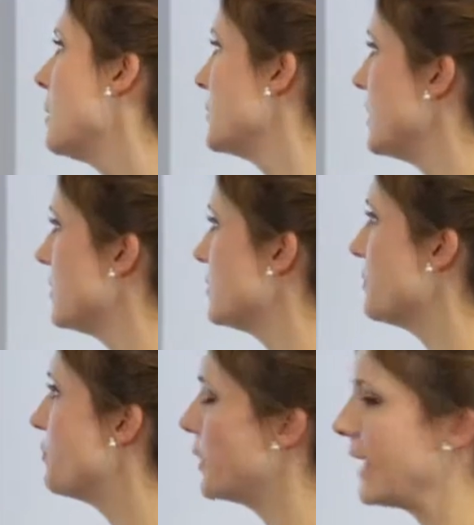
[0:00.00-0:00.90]
would yield
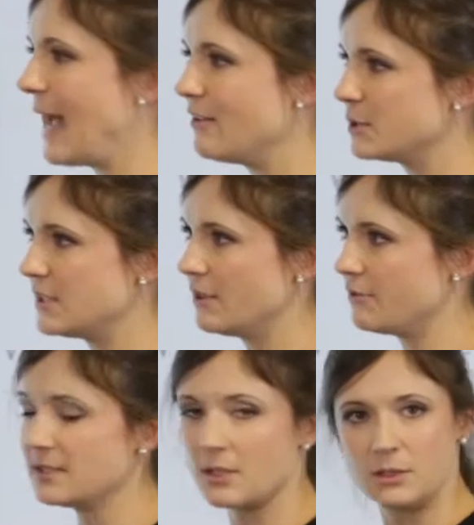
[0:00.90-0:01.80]
you a 4.5%
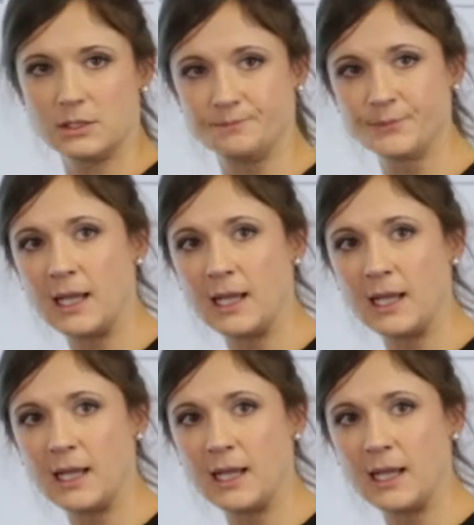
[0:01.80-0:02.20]
threshold.